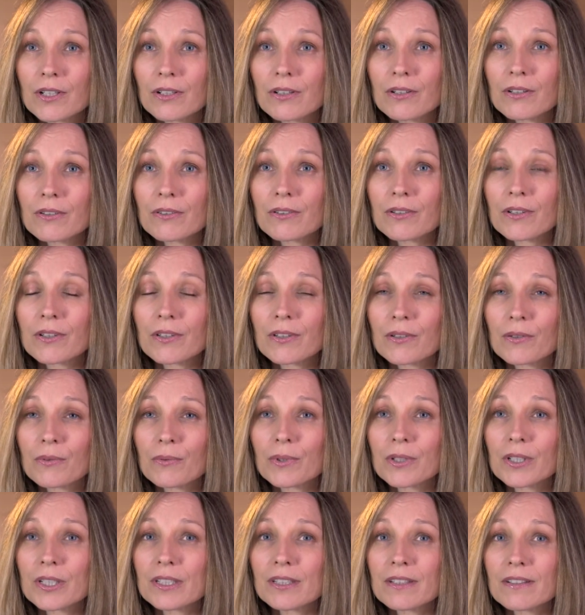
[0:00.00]
You know, they're
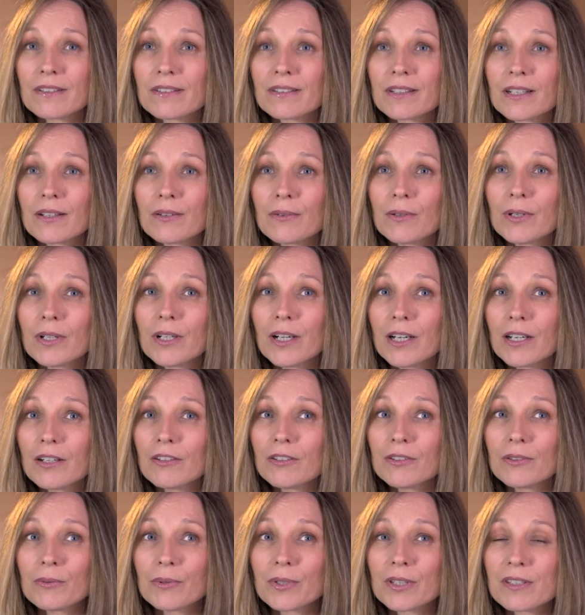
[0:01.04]
willing to say, "Well, I
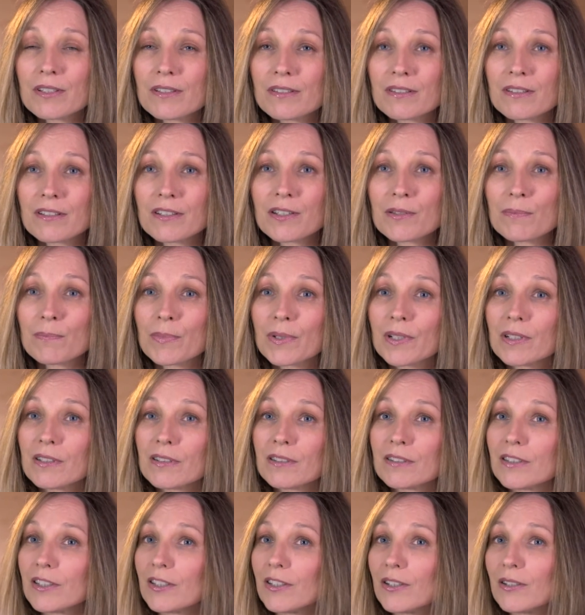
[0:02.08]
don't know what this is, but
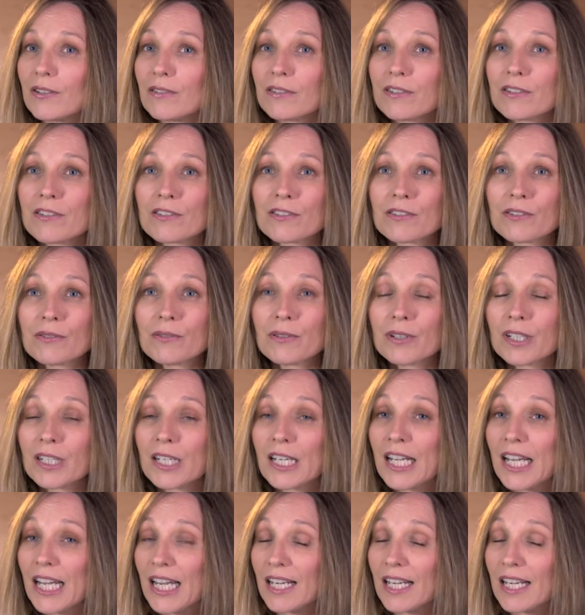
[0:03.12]
you know, let's do it."